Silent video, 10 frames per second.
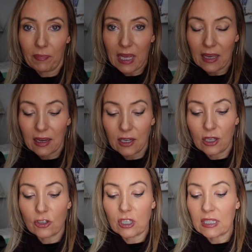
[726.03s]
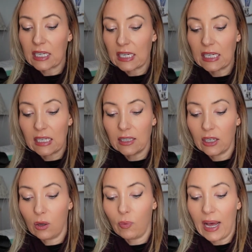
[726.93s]
Mitt. Just get it a
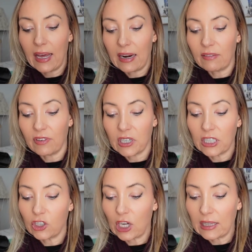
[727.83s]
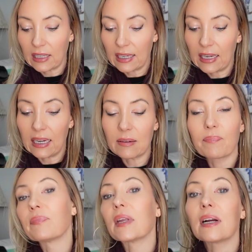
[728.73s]
little wet and very gently
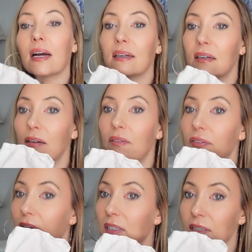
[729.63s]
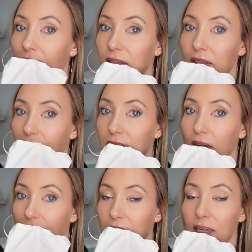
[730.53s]
kind of
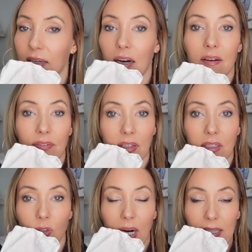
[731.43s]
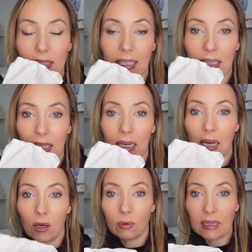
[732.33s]
take off the dry skin
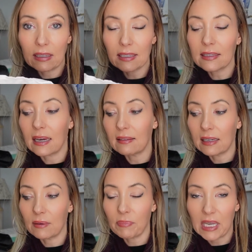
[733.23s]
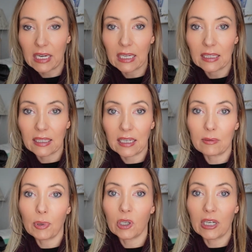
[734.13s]
with this, and then immediately
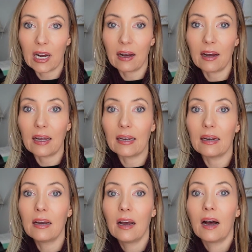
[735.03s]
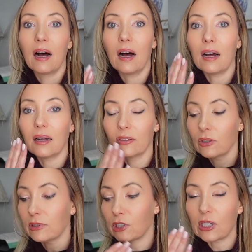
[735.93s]
put on
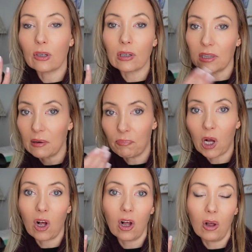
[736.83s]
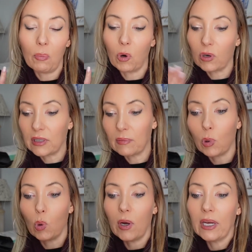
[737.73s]
lotion or lip balm or lip
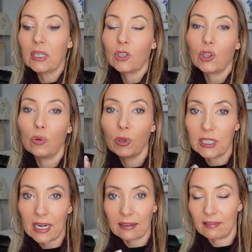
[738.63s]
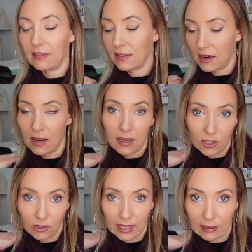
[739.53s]
oil to protect
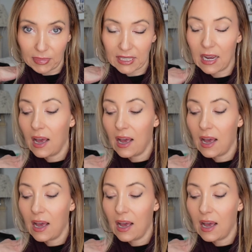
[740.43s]
your lips.